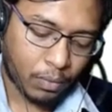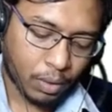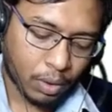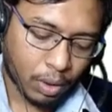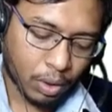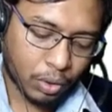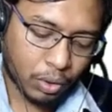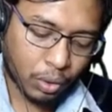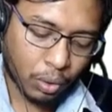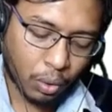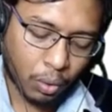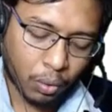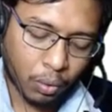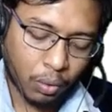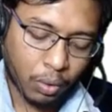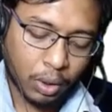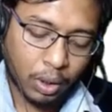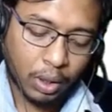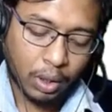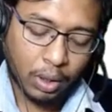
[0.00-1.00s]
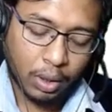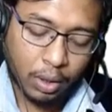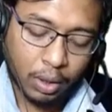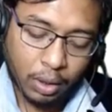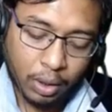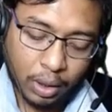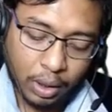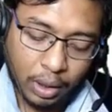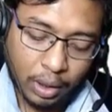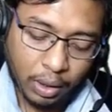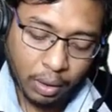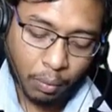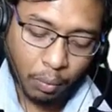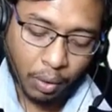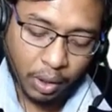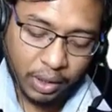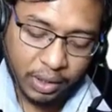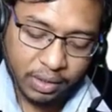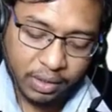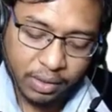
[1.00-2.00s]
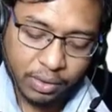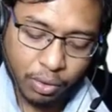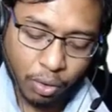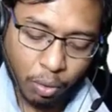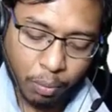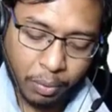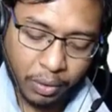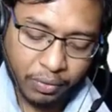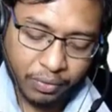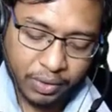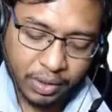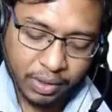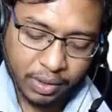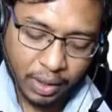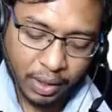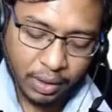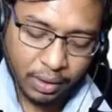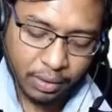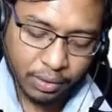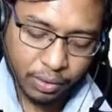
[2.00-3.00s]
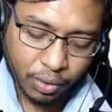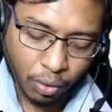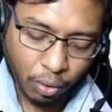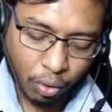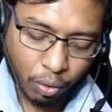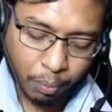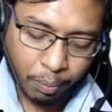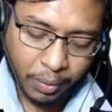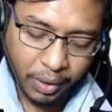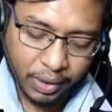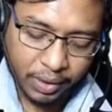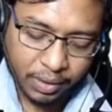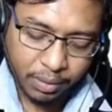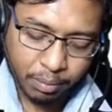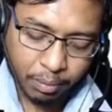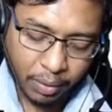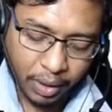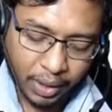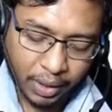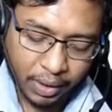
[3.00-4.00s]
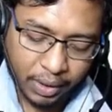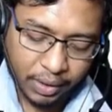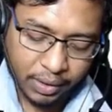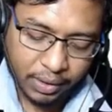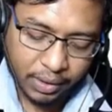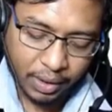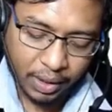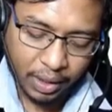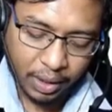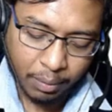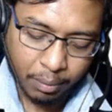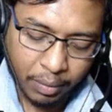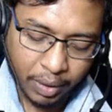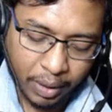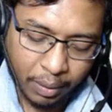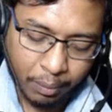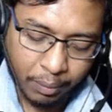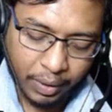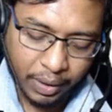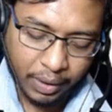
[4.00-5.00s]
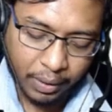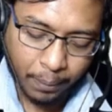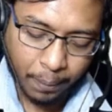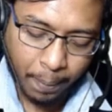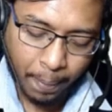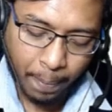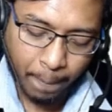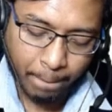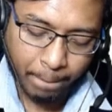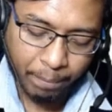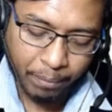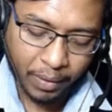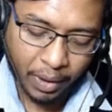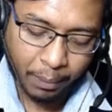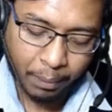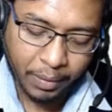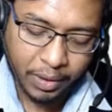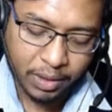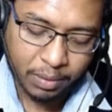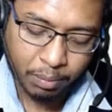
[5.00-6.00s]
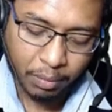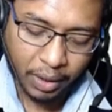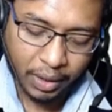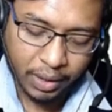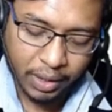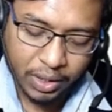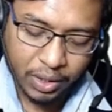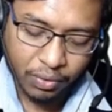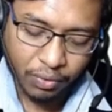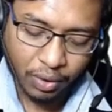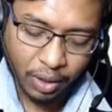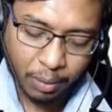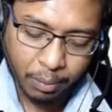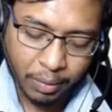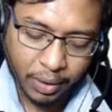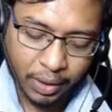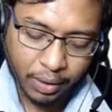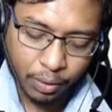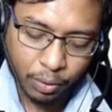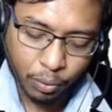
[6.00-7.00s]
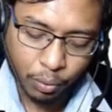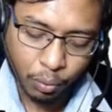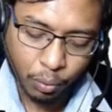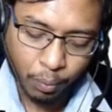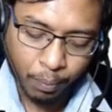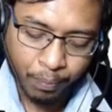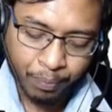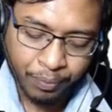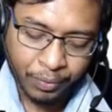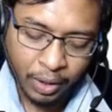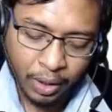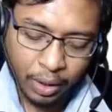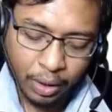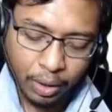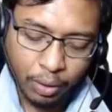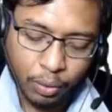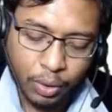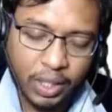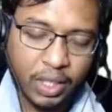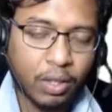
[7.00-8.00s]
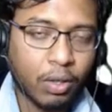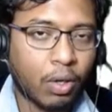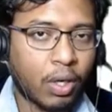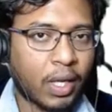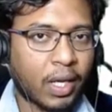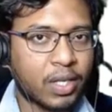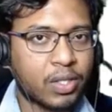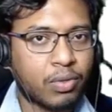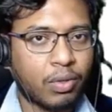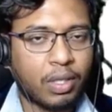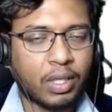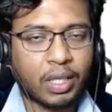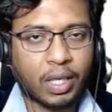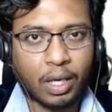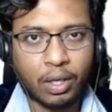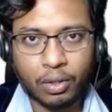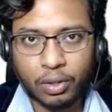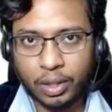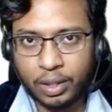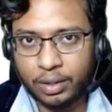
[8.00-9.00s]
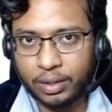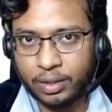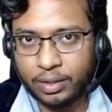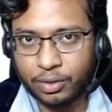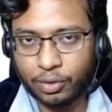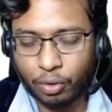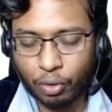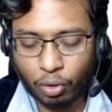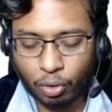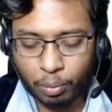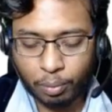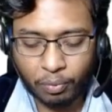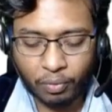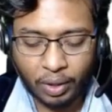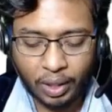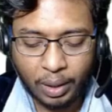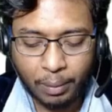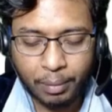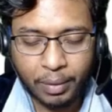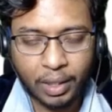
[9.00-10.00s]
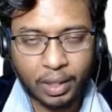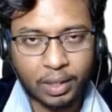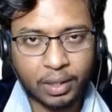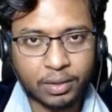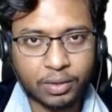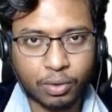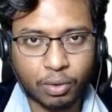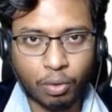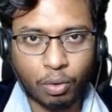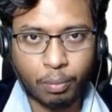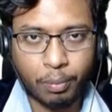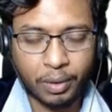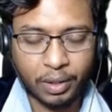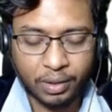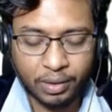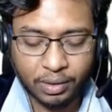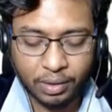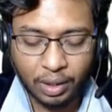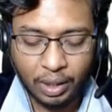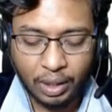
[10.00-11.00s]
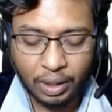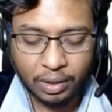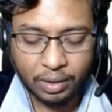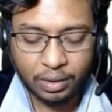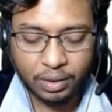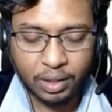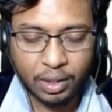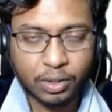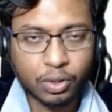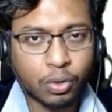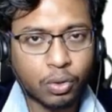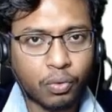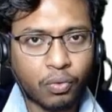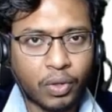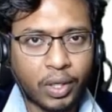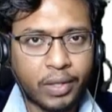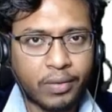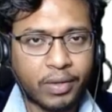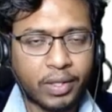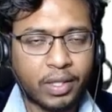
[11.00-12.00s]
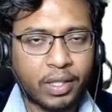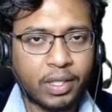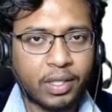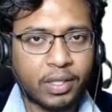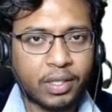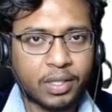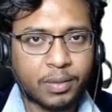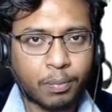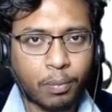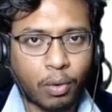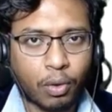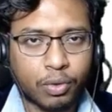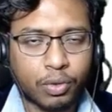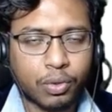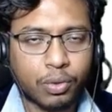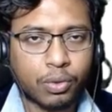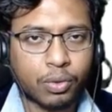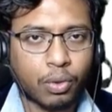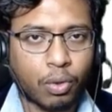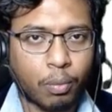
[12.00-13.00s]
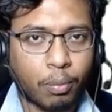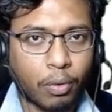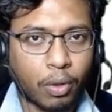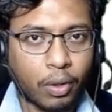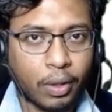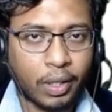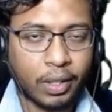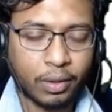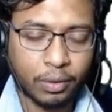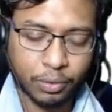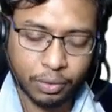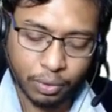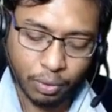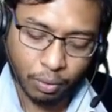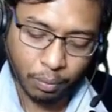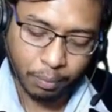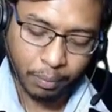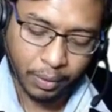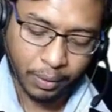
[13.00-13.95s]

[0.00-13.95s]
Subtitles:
So what is the slope of this line? Slope is minus a by b. That means minus 5 by 2. You need not actually calculate the slope. Why I am telling slope is just to find whether it is positive slope or negative slope.